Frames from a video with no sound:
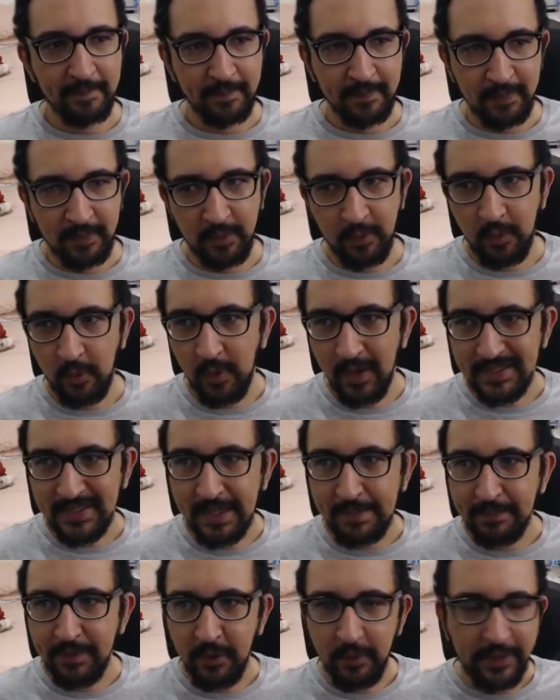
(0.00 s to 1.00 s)
do as
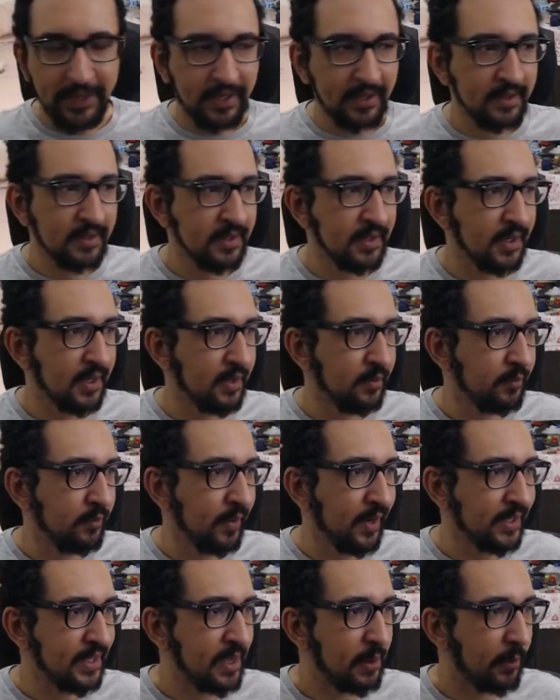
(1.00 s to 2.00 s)
I'm doing
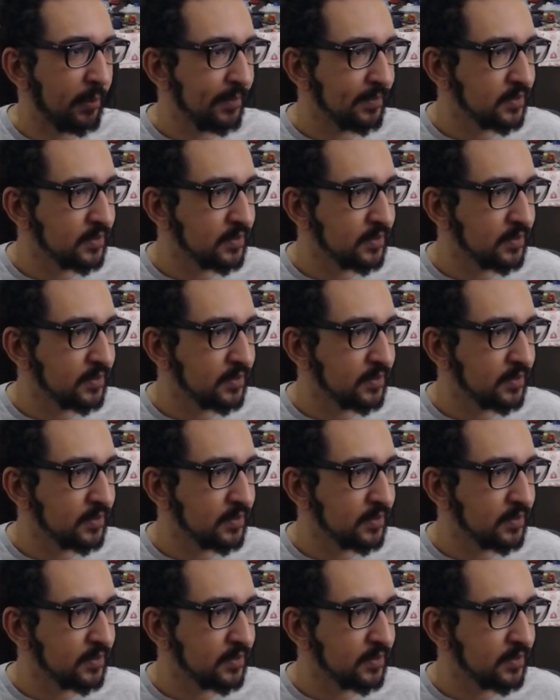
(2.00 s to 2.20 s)
right now.